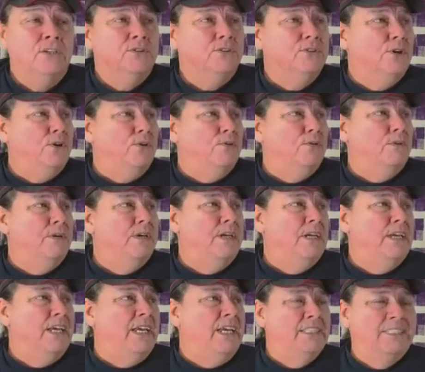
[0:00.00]
So
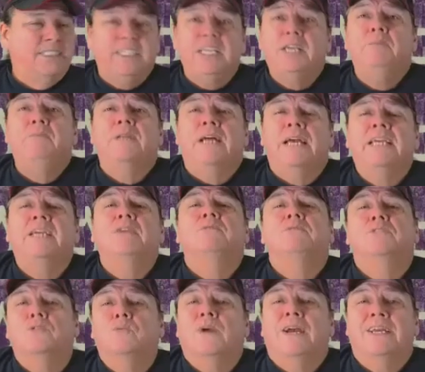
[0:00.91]
it seemed like it
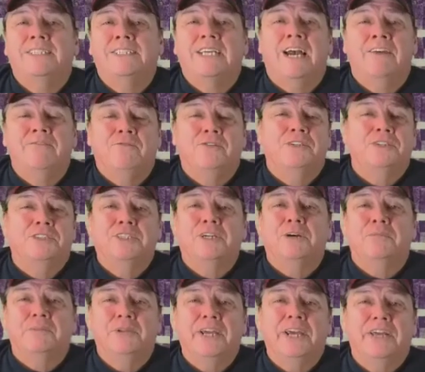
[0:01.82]
was the right time for us to
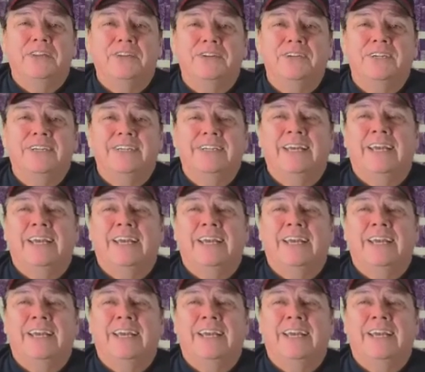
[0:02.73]
come together.